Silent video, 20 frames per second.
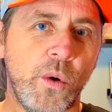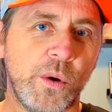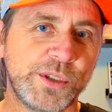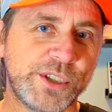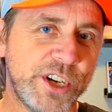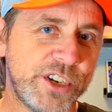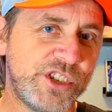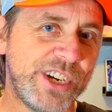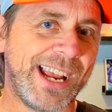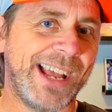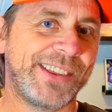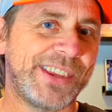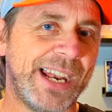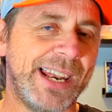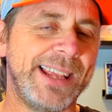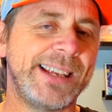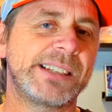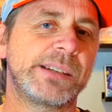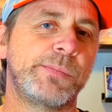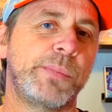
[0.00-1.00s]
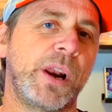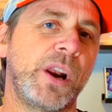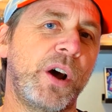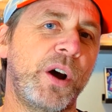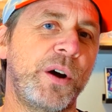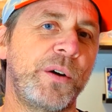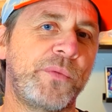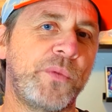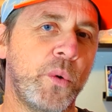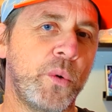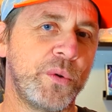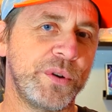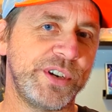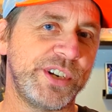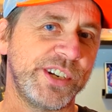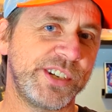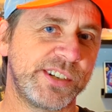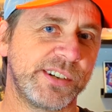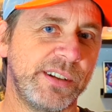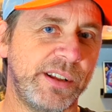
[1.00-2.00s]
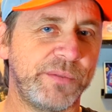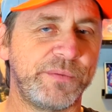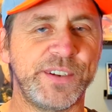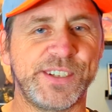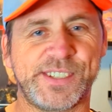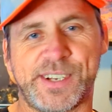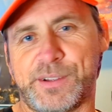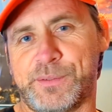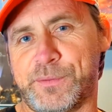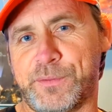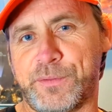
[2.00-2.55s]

Also check out the links below for all digital and physical